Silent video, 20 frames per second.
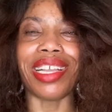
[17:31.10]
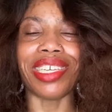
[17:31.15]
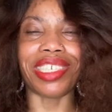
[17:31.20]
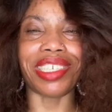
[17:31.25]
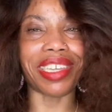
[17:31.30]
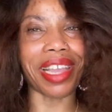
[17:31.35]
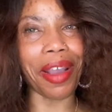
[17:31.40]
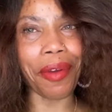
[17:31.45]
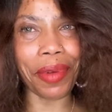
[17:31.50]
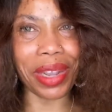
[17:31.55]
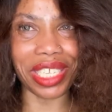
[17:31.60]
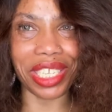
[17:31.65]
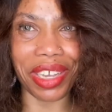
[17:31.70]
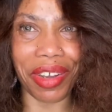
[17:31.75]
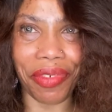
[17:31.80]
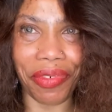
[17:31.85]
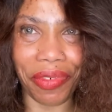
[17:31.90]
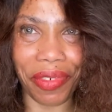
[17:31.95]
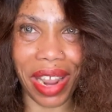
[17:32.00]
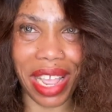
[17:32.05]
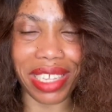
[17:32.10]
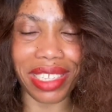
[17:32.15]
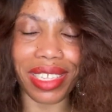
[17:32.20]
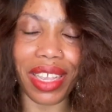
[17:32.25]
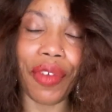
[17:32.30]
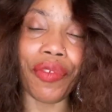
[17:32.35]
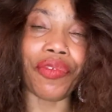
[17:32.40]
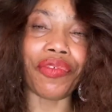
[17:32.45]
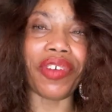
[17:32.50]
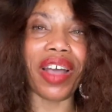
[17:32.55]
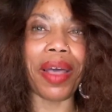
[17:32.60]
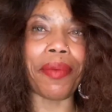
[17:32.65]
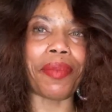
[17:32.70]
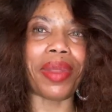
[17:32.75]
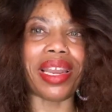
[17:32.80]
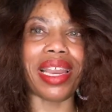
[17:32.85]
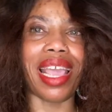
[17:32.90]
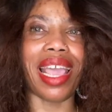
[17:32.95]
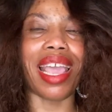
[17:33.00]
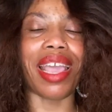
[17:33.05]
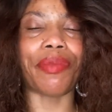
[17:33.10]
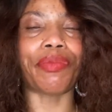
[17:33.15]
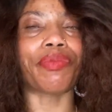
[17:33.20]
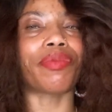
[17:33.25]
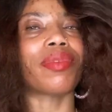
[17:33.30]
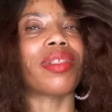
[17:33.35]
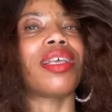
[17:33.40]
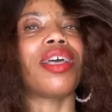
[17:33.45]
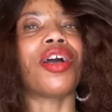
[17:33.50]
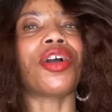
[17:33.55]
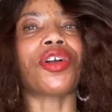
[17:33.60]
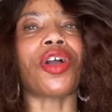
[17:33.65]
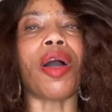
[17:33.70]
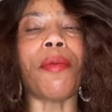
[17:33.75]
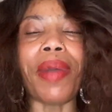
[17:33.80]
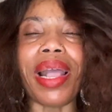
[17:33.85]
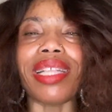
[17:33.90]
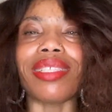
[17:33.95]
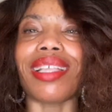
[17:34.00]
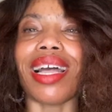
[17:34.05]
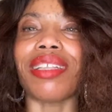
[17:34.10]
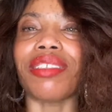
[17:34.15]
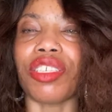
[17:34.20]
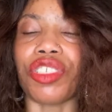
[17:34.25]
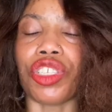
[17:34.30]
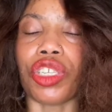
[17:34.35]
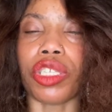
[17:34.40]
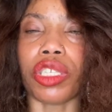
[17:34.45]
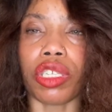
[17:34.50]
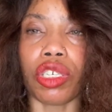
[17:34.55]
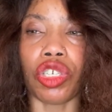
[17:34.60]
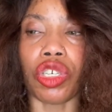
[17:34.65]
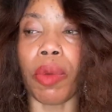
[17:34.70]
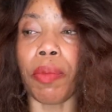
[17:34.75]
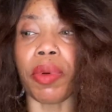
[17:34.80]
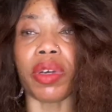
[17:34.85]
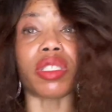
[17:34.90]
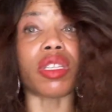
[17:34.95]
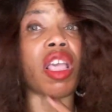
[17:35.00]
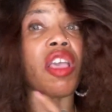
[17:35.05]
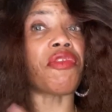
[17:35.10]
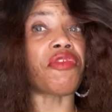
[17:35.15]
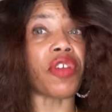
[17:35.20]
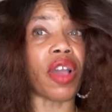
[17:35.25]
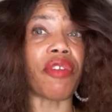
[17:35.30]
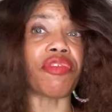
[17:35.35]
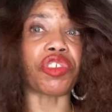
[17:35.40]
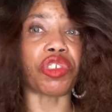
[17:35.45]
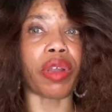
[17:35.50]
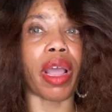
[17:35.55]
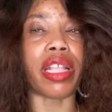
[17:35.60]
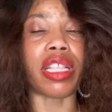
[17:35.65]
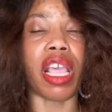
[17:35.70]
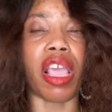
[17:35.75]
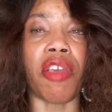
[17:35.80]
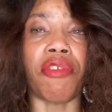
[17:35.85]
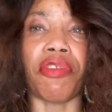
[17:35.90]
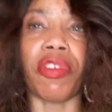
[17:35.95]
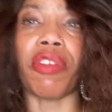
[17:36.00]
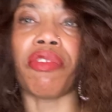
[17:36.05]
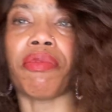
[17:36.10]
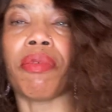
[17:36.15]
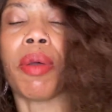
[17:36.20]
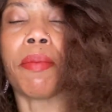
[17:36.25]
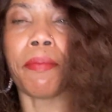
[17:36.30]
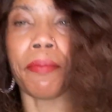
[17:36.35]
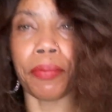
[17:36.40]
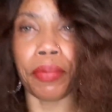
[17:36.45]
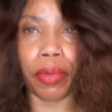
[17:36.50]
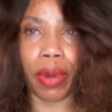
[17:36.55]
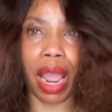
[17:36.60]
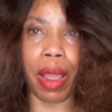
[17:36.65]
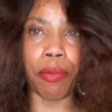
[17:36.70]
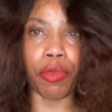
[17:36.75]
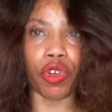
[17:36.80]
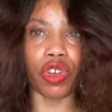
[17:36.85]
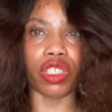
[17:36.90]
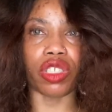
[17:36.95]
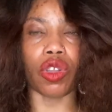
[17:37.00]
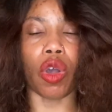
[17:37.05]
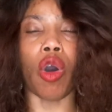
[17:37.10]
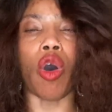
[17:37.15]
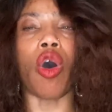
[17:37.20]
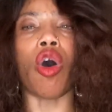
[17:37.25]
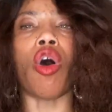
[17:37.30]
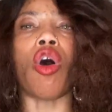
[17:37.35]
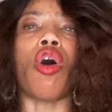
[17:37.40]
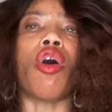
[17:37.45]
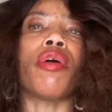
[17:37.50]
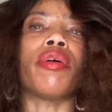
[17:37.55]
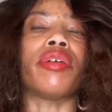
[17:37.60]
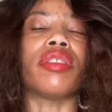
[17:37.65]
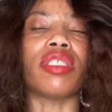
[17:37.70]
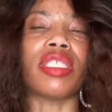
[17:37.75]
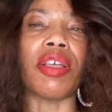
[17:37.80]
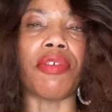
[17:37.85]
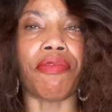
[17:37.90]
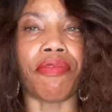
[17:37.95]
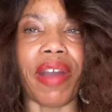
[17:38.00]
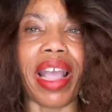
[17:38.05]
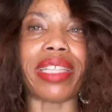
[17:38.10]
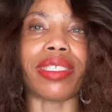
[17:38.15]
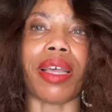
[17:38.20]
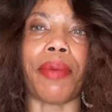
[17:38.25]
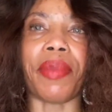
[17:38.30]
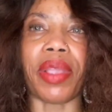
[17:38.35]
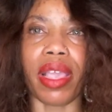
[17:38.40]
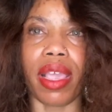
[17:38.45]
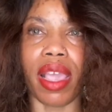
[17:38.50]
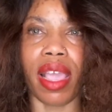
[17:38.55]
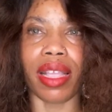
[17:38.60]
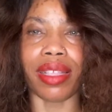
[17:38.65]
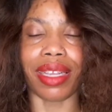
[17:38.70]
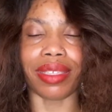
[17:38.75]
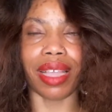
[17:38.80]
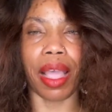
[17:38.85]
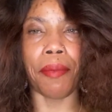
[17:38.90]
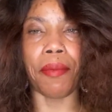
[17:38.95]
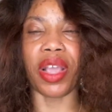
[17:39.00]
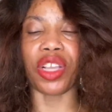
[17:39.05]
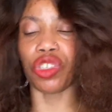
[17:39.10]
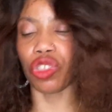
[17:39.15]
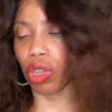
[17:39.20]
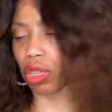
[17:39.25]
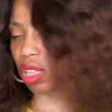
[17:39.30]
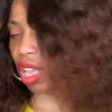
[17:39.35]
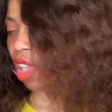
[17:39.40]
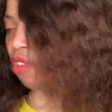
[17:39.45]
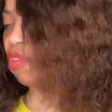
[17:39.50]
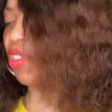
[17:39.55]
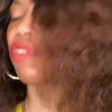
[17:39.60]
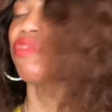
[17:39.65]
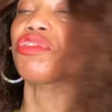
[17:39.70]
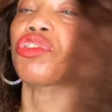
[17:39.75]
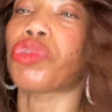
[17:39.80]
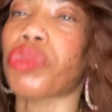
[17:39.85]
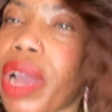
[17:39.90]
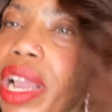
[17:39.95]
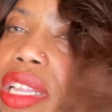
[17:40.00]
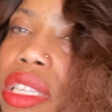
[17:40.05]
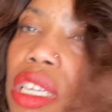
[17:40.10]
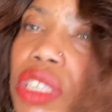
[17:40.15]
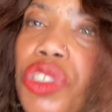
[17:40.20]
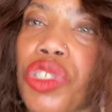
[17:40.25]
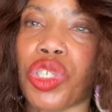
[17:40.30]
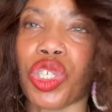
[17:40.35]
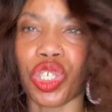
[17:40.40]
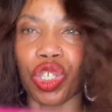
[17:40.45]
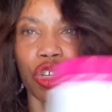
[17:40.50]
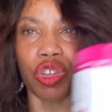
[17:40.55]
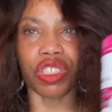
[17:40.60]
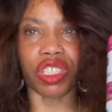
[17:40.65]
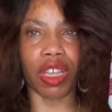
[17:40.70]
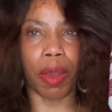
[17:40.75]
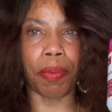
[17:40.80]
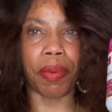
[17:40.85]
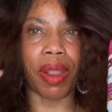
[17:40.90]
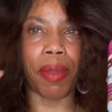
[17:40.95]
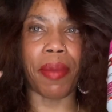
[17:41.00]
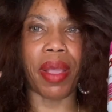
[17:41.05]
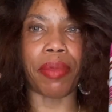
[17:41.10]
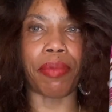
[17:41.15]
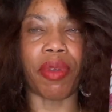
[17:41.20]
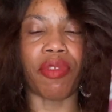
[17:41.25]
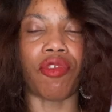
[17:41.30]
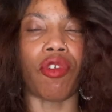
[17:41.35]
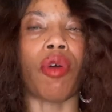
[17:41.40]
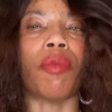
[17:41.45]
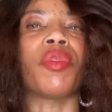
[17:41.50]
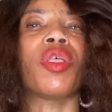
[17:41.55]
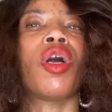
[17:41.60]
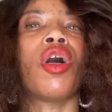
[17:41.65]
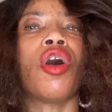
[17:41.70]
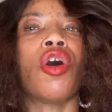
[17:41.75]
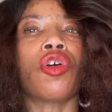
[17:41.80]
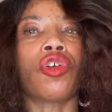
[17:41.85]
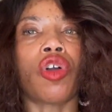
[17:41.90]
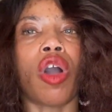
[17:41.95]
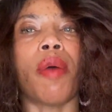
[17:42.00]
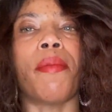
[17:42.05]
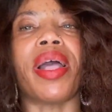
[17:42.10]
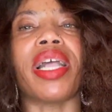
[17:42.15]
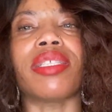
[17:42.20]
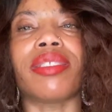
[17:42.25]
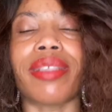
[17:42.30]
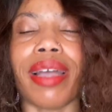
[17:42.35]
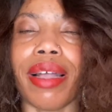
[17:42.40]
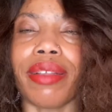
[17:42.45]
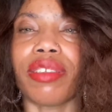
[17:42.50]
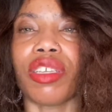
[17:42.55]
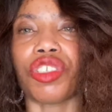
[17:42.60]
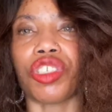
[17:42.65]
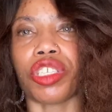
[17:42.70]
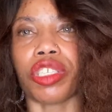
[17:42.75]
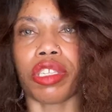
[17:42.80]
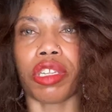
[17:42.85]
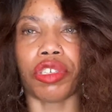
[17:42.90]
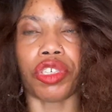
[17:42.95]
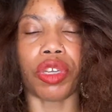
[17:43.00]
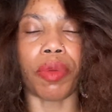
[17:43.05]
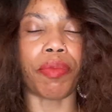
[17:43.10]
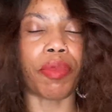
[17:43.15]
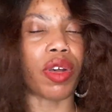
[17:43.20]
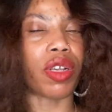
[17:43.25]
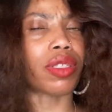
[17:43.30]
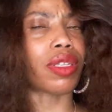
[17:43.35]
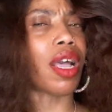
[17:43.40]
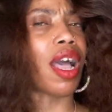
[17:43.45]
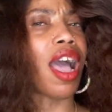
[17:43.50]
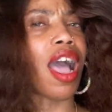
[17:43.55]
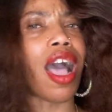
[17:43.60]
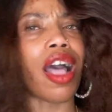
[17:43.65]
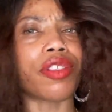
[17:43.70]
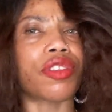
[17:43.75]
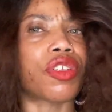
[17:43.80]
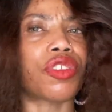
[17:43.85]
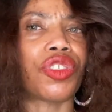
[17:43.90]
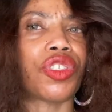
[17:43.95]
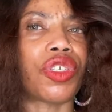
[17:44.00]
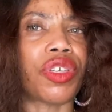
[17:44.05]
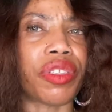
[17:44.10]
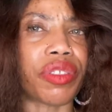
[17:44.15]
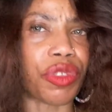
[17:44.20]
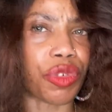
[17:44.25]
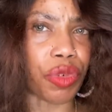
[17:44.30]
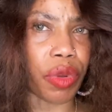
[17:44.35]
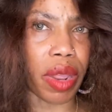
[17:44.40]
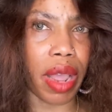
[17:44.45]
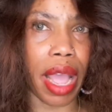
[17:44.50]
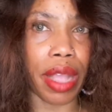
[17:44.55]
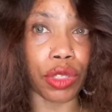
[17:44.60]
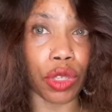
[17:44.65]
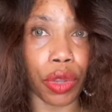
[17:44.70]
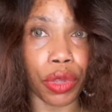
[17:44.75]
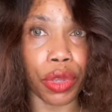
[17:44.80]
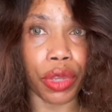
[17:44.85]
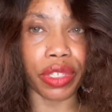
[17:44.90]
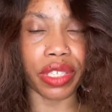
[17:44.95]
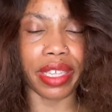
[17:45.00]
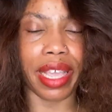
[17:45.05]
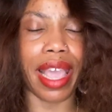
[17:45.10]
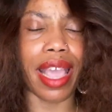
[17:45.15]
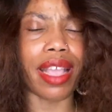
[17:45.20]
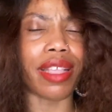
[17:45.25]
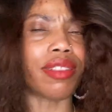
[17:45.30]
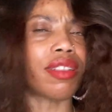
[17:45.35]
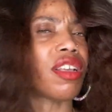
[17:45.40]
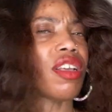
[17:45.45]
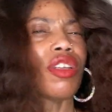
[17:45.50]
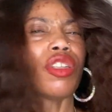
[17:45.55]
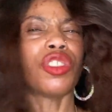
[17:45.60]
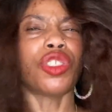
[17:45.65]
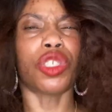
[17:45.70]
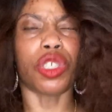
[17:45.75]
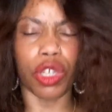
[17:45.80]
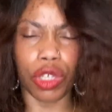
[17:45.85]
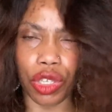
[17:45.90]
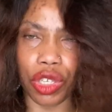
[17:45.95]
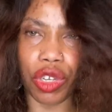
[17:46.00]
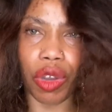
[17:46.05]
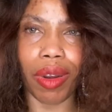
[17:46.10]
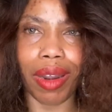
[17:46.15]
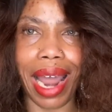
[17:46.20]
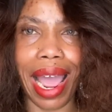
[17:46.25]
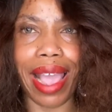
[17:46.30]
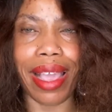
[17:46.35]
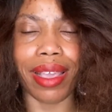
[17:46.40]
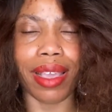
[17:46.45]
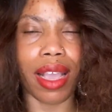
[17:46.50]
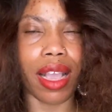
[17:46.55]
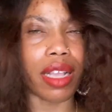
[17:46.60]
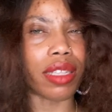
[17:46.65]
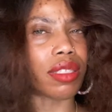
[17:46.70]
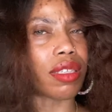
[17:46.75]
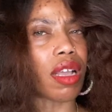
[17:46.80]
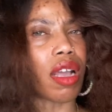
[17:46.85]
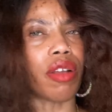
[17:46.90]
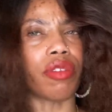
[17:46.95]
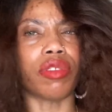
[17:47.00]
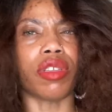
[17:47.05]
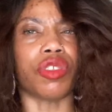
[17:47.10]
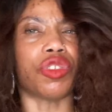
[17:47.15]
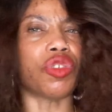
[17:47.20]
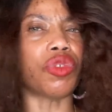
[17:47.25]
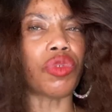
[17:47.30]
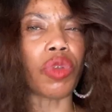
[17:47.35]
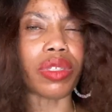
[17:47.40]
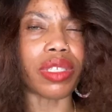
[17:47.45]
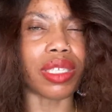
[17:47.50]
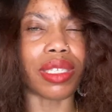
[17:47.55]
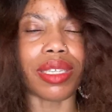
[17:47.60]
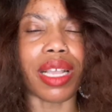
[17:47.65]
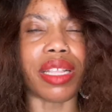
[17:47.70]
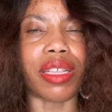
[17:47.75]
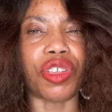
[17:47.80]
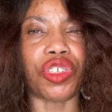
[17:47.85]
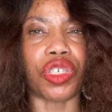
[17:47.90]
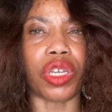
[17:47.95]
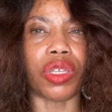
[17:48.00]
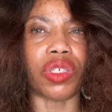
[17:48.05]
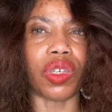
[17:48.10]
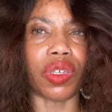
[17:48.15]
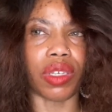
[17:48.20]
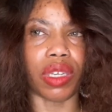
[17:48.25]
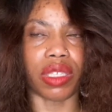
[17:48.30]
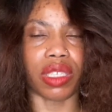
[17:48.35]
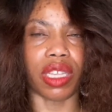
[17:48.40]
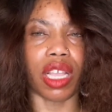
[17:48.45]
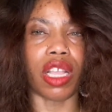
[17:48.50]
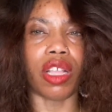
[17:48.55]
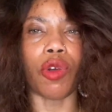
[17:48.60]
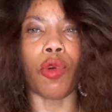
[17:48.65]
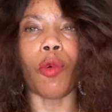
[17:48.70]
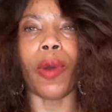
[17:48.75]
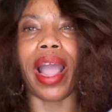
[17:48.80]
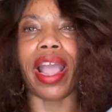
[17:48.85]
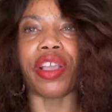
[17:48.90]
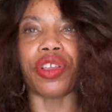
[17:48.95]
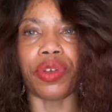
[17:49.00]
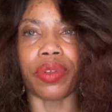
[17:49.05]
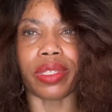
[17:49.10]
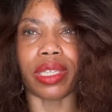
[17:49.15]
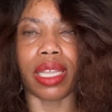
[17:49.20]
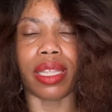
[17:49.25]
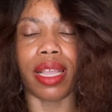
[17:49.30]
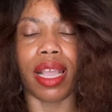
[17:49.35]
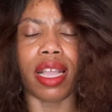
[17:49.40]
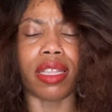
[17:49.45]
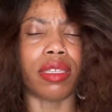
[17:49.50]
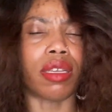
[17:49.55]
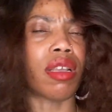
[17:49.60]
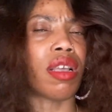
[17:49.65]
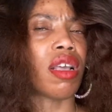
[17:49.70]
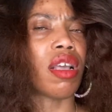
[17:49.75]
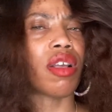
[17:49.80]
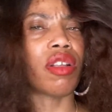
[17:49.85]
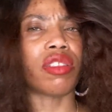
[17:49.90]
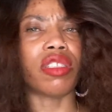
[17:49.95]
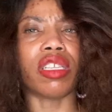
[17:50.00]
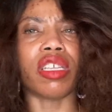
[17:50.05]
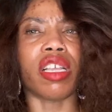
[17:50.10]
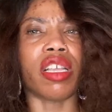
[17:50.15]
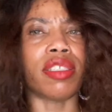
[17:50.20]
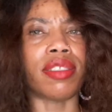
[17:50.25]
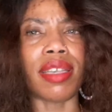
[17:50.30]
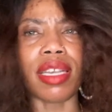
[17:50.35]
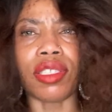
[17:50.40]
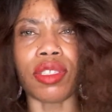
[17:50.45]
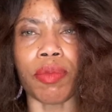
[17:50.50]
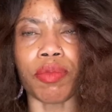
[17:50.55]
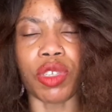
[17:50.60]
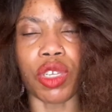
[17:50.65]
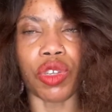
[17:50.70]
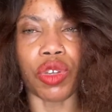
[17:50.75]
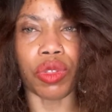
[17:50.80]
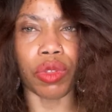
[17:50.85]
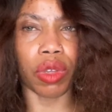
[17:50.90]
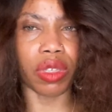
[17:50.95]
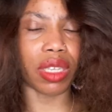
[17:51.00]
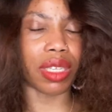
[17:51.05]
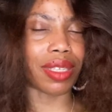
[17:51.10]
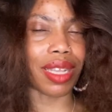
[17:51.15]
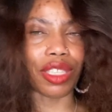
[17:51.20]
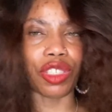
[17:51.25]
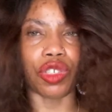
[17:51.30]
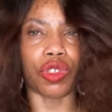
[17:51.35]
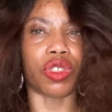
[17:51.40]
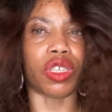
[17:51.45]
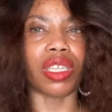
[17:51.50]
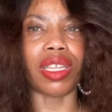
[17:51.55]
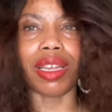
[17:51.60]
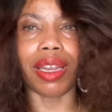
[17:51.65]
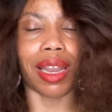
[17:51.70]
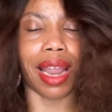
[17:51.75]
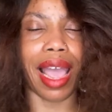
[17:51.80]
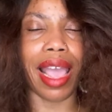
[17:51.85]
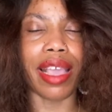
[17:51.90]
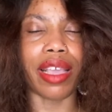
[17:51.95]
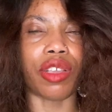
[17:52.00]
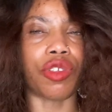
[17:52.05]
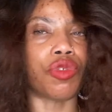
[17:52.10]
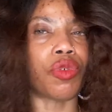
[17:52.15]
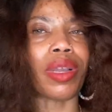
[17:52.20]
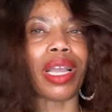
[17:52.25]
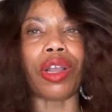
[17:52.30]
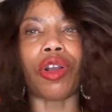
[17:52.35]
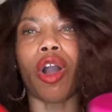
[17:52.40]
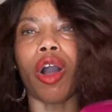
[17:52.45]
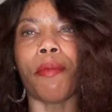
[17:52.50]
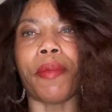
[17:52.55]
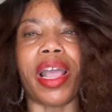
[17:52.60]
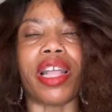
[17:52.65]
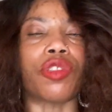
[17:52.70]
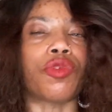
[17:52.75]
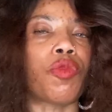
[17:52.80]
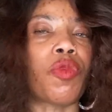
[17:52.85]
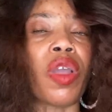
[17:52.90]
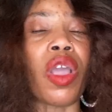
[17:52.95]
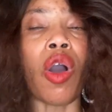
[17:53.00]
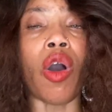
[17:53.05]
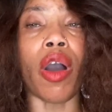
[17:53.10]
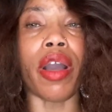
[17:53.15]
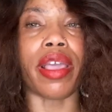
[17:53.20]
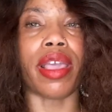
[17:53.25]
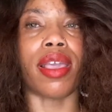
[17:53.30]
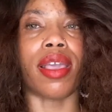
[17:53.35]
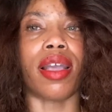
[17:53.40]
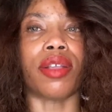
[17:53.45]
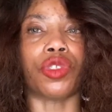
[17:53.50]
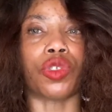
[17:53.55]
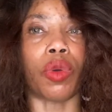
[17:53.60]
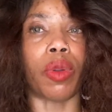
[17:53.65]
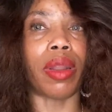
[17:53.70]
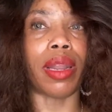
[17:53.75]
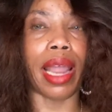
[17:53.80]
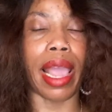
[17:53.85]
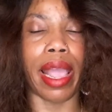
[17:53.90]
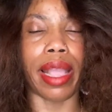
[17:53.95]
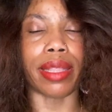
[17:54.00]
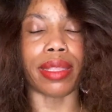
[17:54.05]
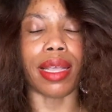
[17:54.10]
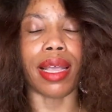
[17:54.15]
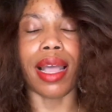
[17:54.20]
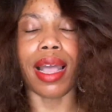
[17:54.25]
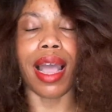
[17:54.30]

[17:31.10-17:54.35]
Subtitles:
Share with your friends and family. Comment down the description box if you have tried Evening Primrose or the vitamin E that I mentioned. If you have tried this two supplements before, comment down the description box. How did it react on your skin? Did you like it? Did you notice any change on your skin while using it? Is there something you noticed that you didn't like? You can comment. We are here to learn.